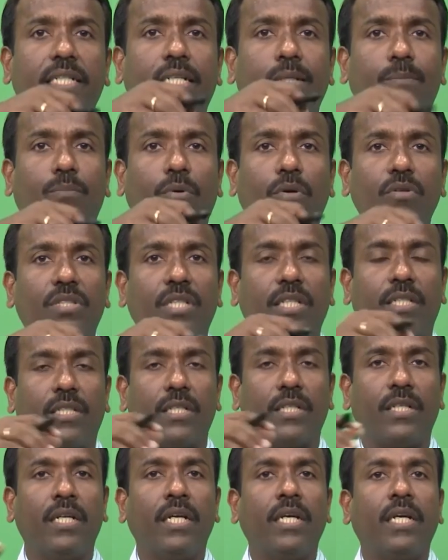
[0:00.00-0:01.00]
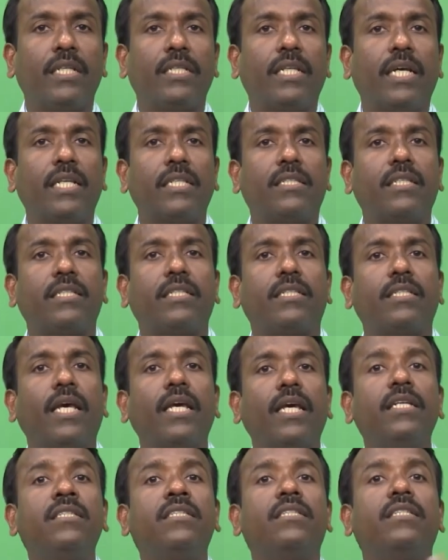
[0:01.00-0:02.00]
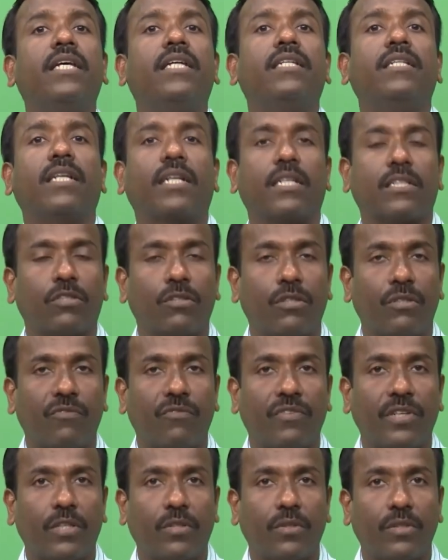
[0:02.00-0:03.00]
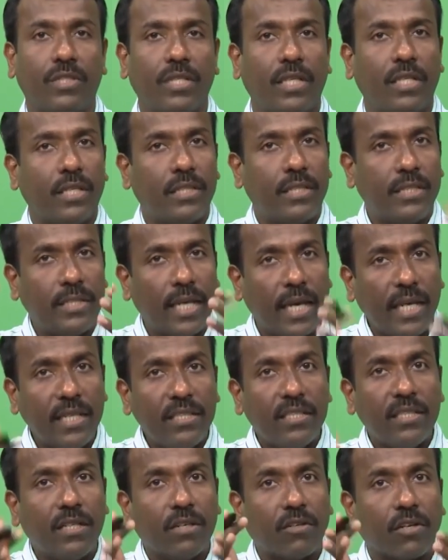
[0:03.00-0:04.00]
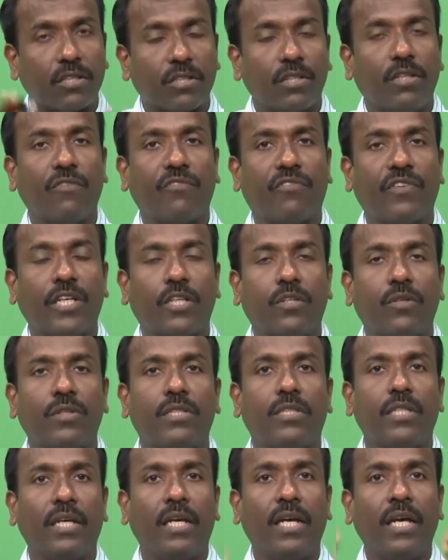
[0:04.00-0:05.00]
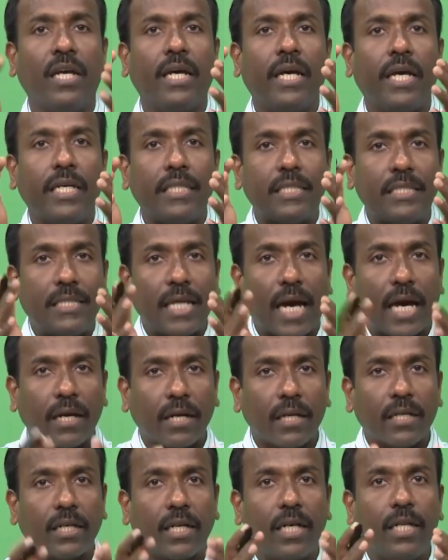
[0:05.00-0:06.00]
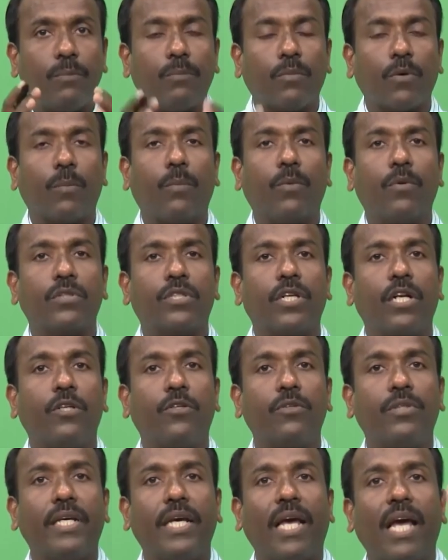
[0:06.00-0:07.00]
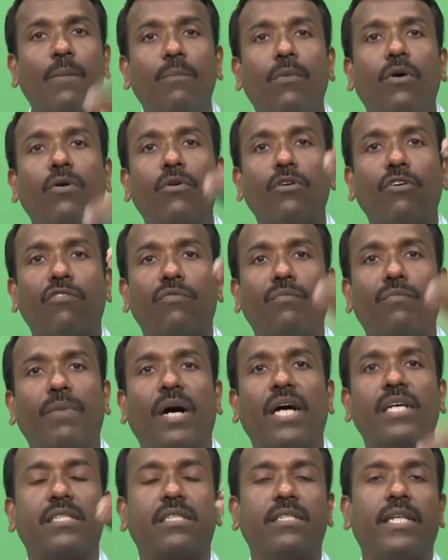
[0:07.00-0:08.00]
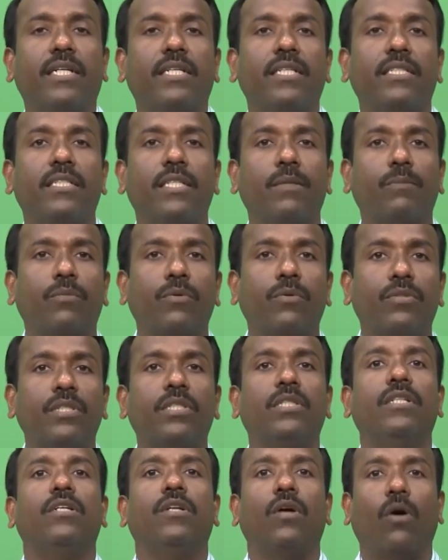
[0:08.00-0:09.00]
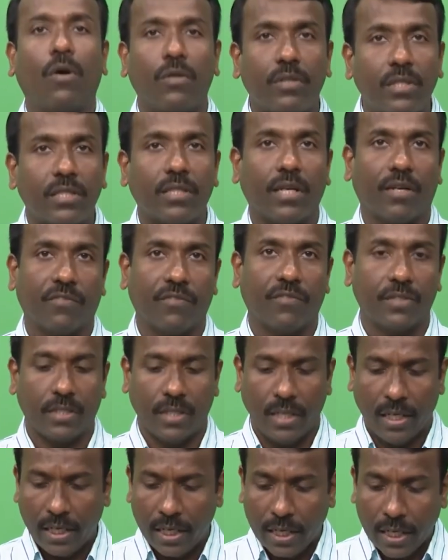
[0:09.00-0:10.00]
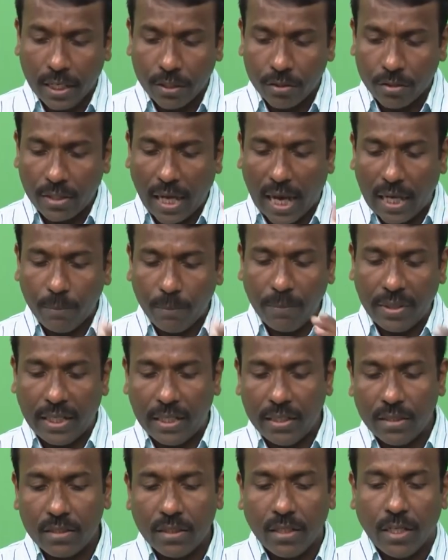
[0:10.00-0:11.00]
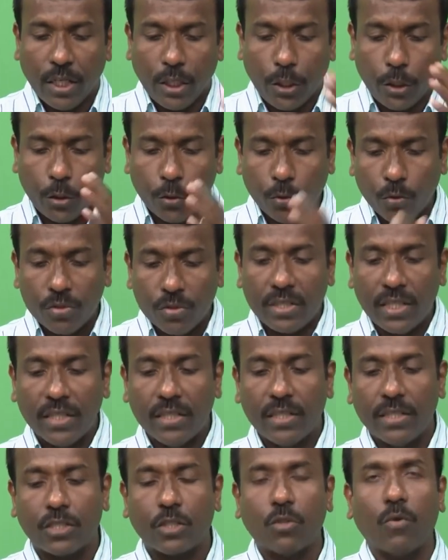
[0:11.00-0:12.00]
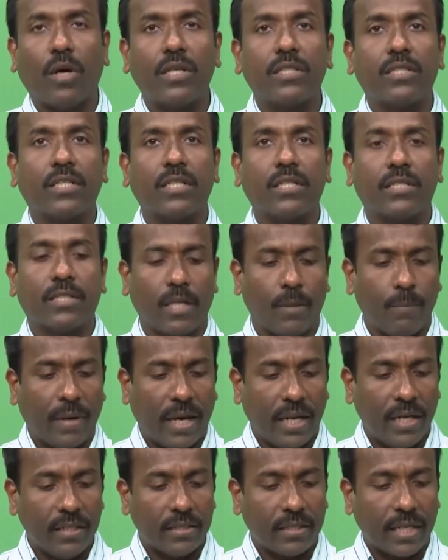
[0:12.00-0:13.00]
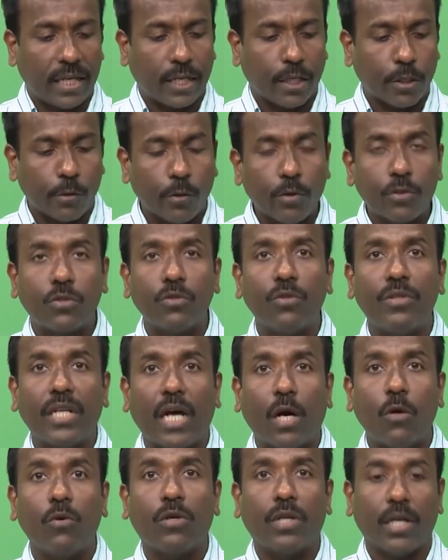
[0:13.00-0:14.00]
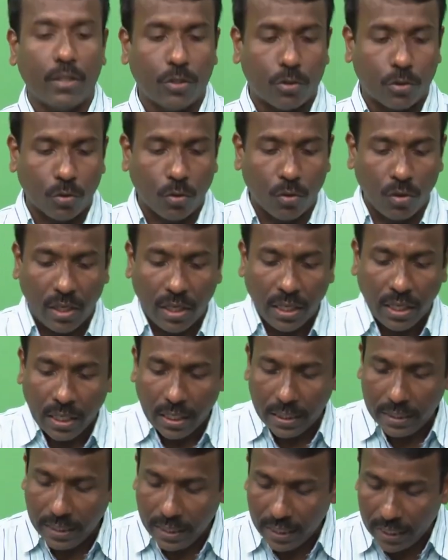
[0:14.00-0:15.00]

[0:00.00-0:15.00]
deposited there is a change in the resonant frequency and the change in resonant frequency is directly proportional to the amount of mass that is deposited on the surface. So, that means using this quartz crystal balance I can also now control the